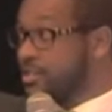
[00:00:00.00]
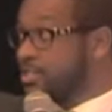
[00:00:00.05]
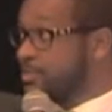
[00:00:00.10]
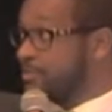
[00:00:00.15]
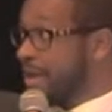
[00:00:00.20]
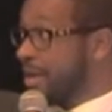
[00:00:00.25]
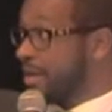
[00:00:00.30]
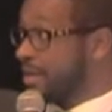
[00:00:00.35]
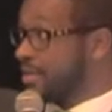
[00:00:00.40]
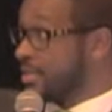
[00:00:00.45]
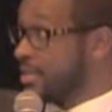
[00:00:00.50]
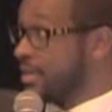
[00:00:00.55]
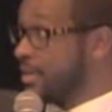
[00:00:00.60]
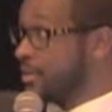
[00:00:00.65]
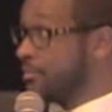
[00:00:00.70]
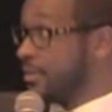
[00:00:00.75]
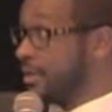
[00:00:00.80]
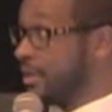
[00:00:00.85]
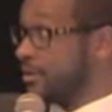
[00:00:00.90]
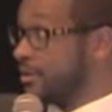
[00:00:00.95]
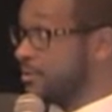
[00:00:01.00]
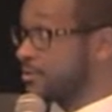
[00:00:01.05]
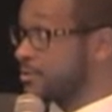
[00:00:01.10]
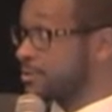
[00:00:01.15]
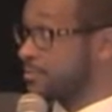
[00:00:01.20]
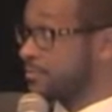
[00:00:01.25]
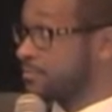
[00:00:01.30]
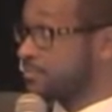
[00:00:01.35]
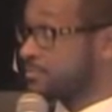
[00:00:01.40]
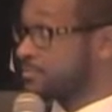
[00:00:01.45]
Hispanic young
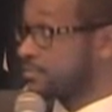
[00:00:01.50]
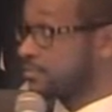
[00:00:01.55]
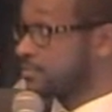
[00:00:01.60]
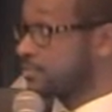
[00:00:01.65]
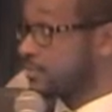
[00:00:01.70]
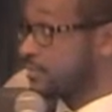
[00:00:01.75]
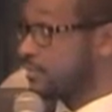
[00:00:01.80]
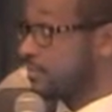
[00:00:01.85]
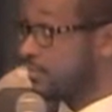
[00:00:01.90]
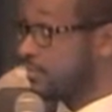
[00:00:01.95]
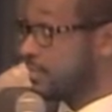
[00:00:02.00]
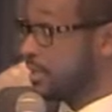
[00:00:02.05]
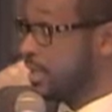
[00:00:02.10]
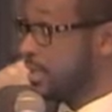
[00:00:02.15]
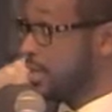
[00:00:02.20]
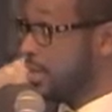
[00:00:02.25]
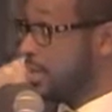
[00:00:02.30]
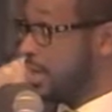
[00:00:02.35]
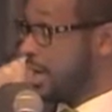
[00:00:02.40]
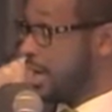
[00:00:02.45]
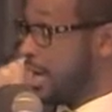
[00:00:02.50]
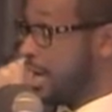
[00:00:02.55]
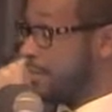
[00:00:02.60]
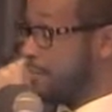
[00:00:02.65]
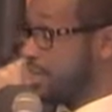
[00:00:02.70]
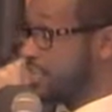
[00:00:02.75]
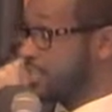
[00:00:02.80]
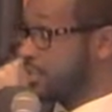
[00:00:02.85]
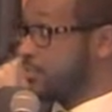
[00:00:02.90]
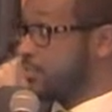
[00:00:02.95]
males.
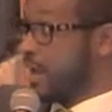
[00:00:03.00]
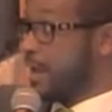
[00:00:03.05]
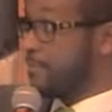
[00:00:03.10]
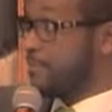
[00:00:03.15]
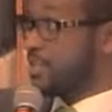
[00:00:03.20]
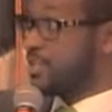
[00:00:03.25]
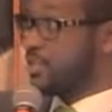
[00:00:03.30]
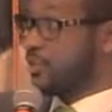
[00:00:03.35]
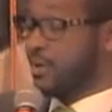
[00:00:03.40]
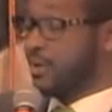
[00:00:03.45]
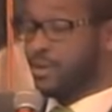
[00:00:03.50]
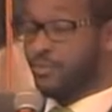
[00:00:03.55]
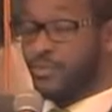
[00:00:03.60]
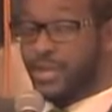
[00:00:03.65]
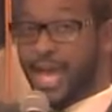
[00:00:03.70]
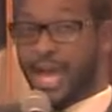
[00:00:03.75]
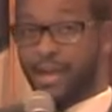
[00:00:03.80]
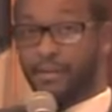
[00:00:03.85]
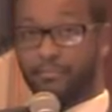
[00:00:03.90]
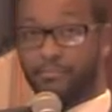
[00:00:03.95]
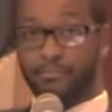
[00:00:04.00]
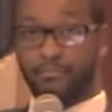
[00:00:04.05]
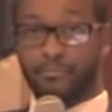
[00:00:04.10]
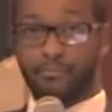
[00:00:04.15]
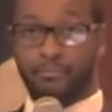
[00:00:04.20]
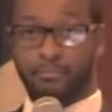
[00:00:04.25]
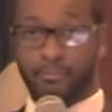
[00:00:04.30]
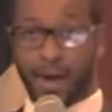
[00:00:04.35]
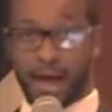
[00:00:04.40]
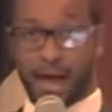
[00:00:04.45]
Much of what I've been doing, and we
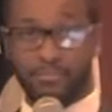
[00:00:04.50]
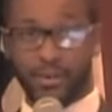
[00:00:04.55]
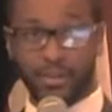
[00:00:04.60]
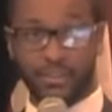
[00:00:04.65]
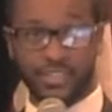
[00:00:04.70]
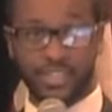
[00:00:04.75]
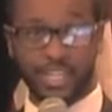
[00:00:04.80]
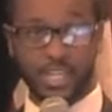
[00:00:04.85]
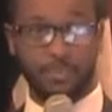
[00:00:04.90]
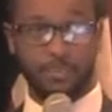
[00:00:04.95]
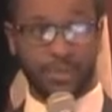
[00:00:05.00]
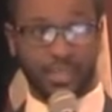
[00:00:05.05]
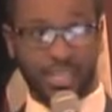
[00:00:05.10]
had My Brother's Keeper